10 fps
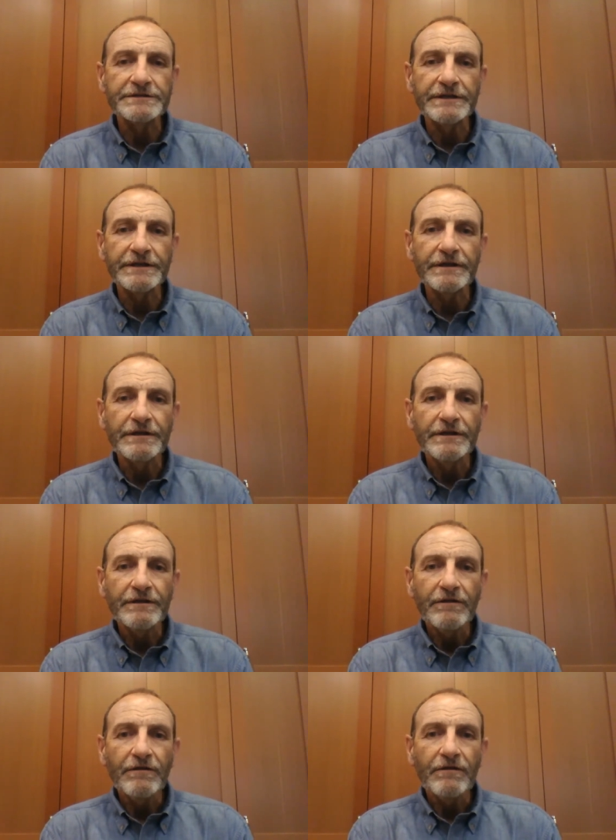in
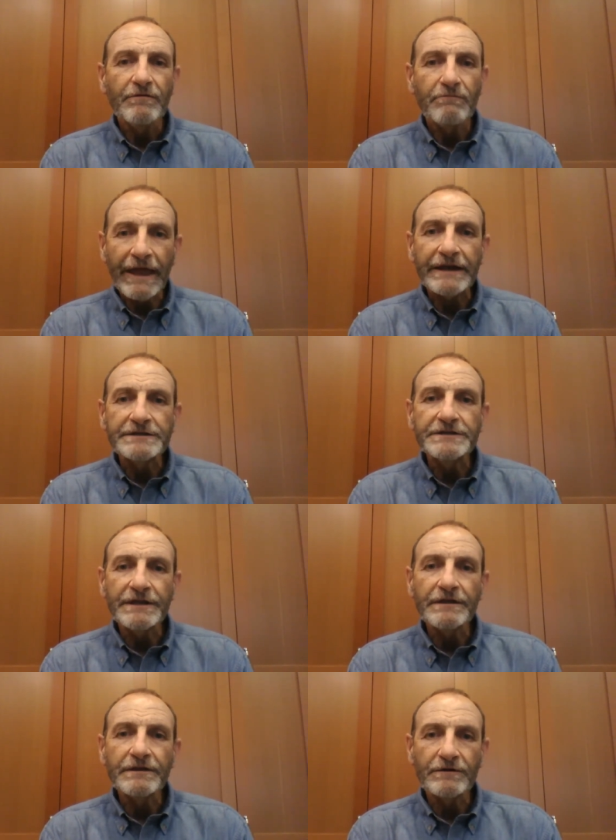
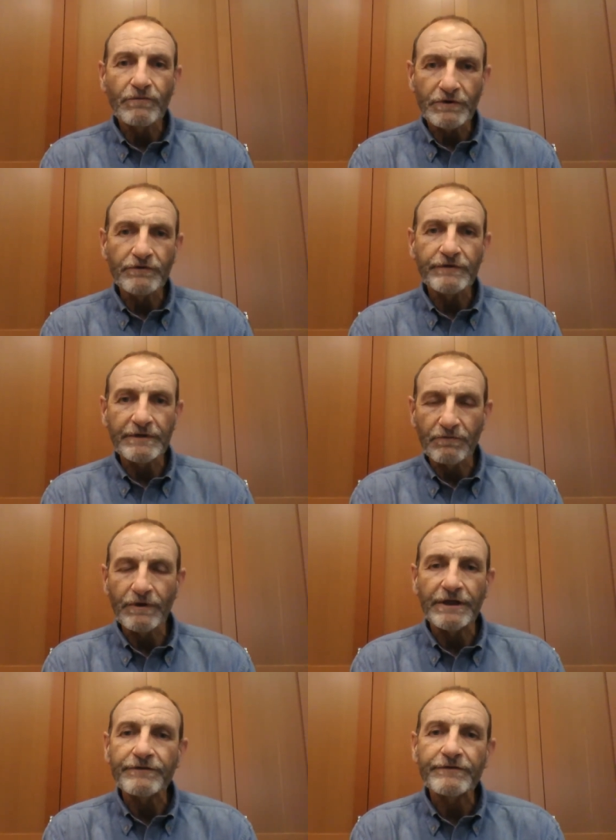managing and reducing
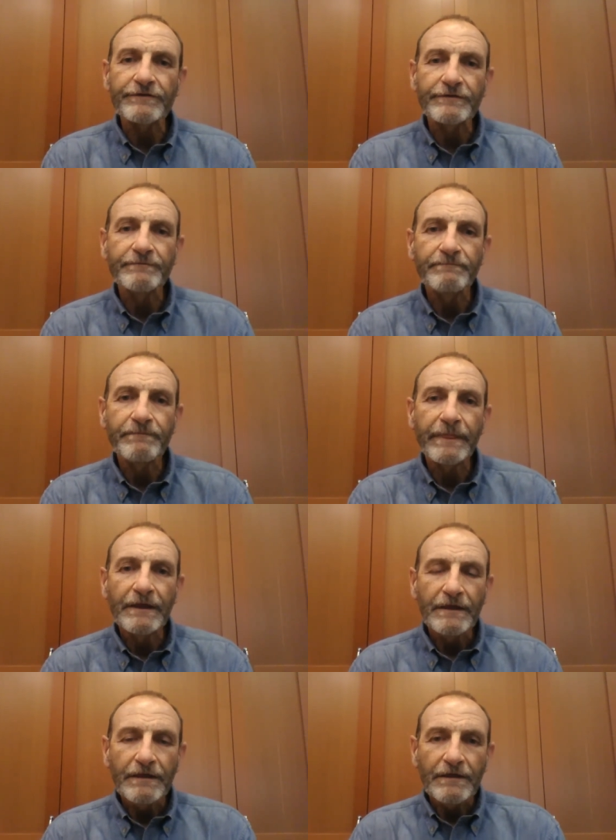risks.
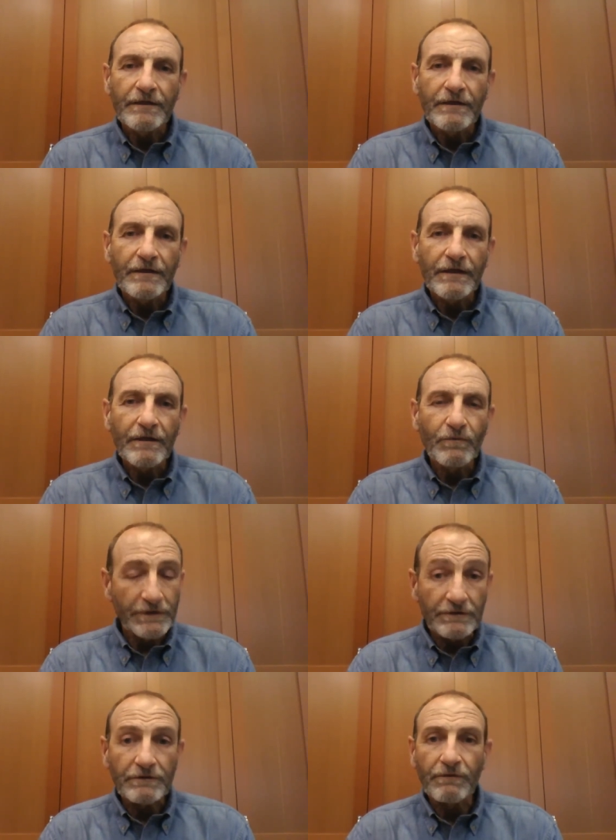
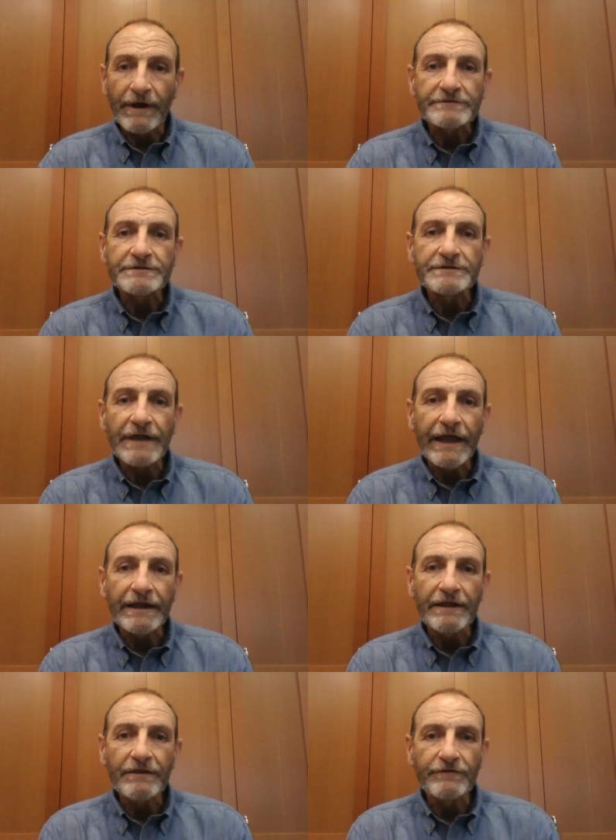When you look around
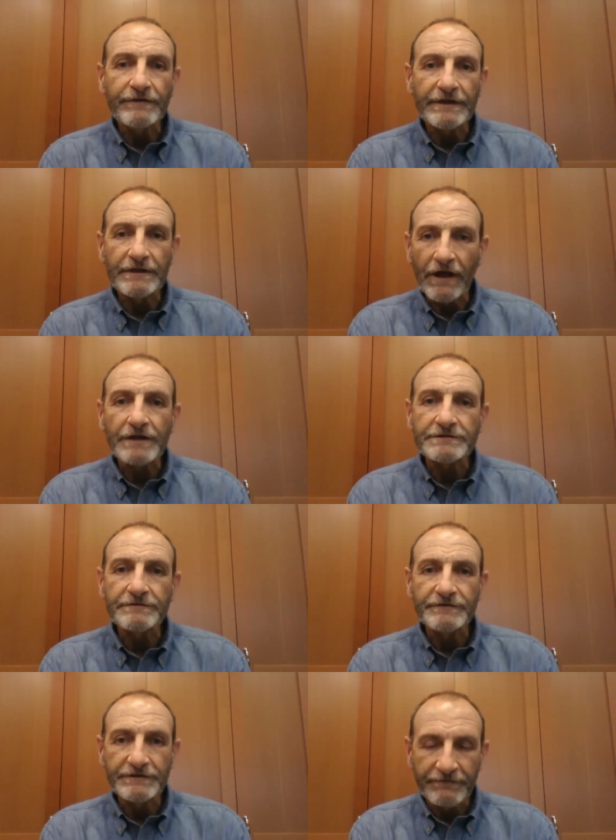society, you see lots
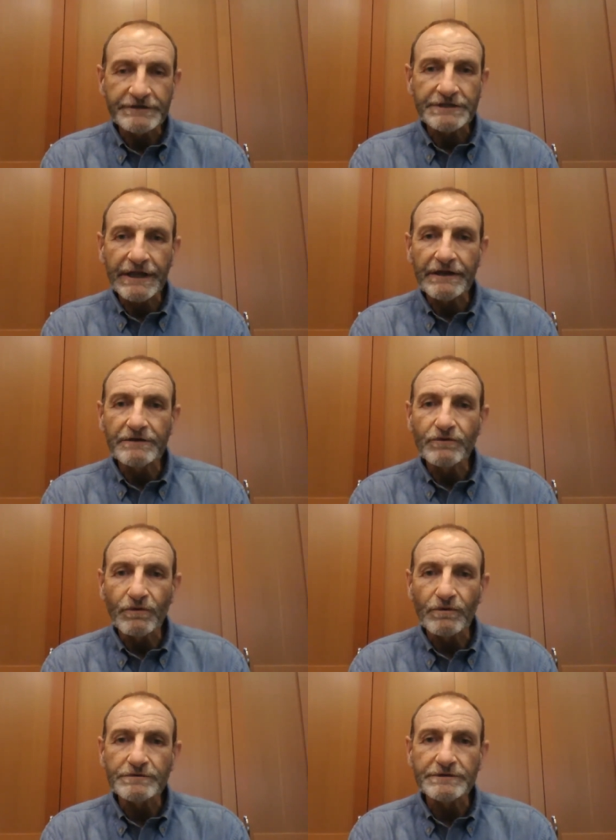of sophisticated
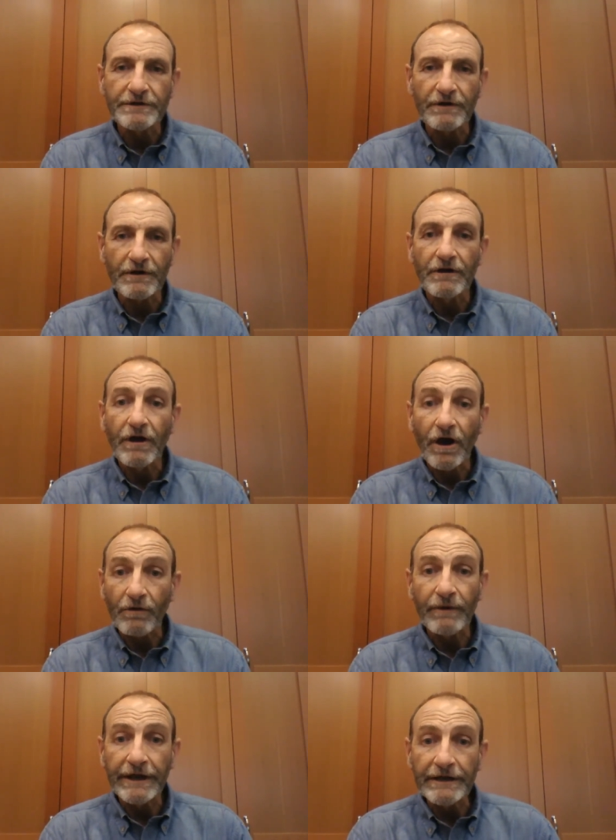tools that are
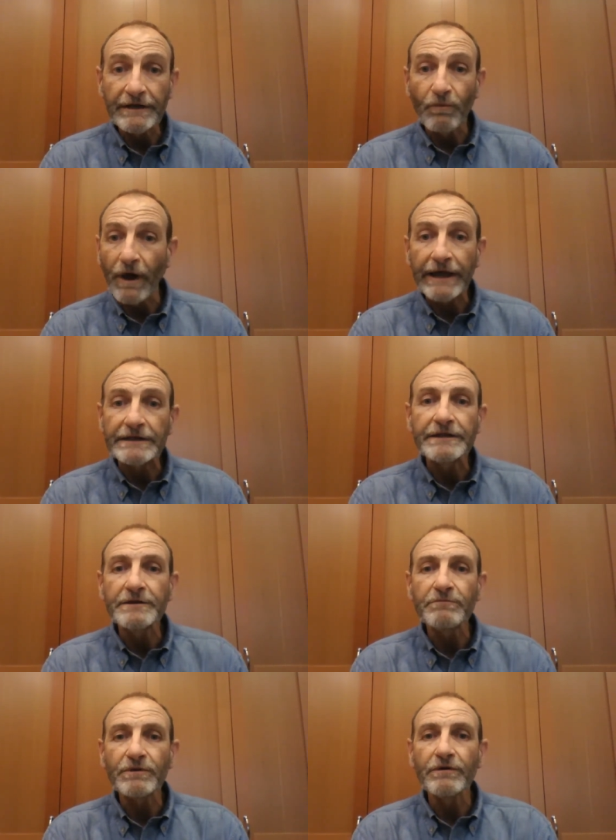already widely
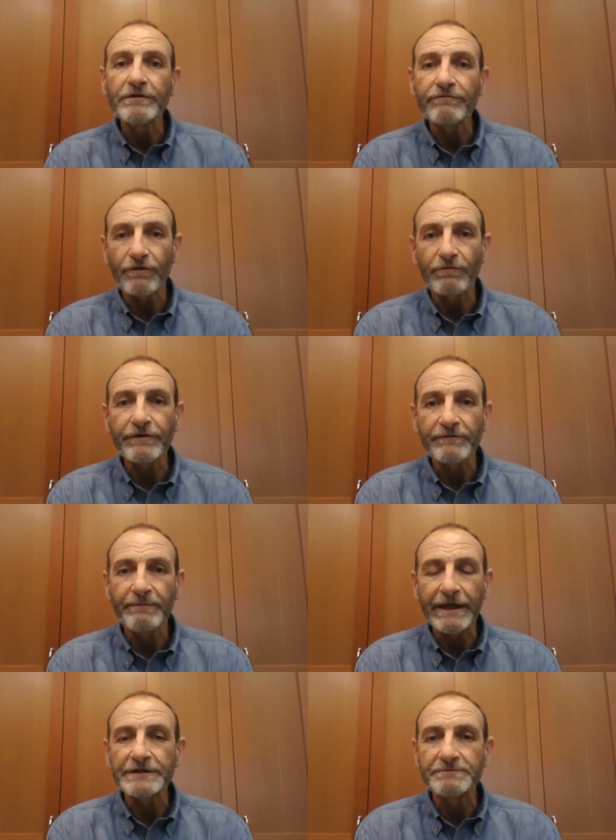deployed for risk
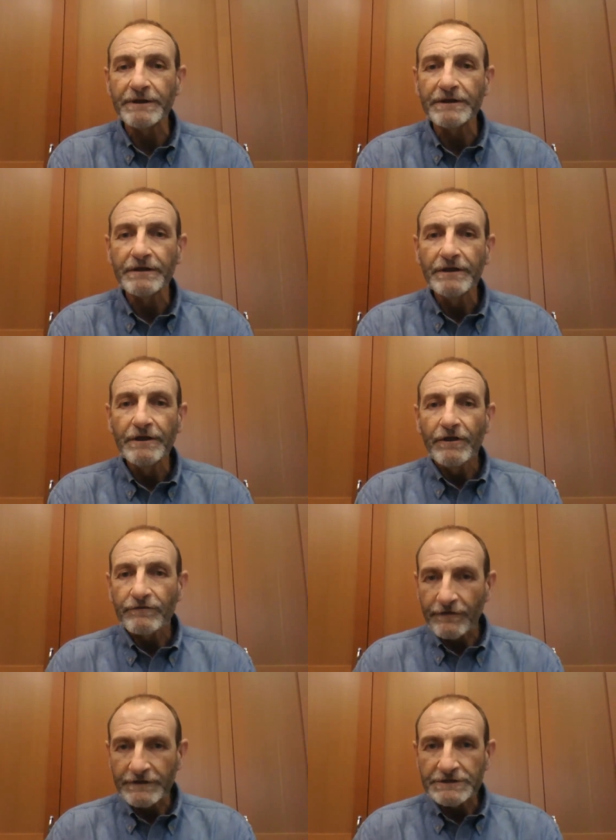management.
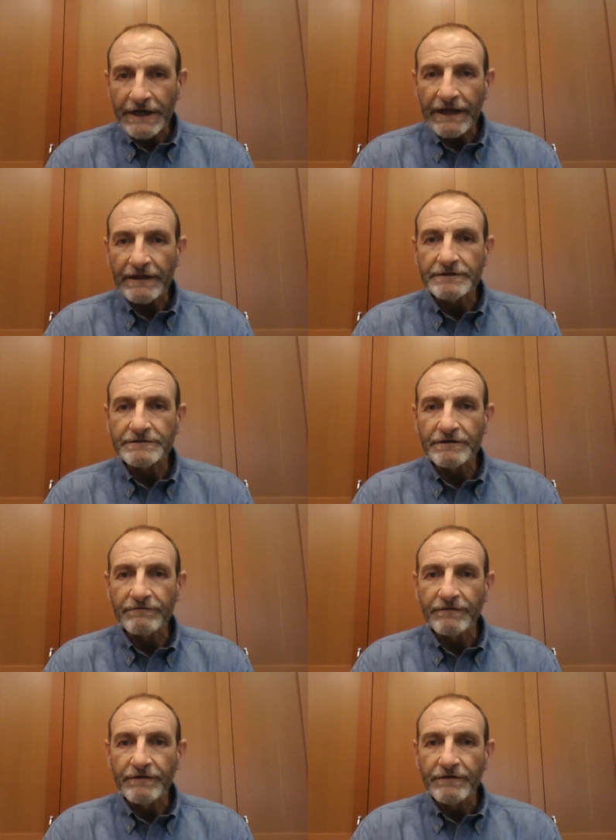So the challenge of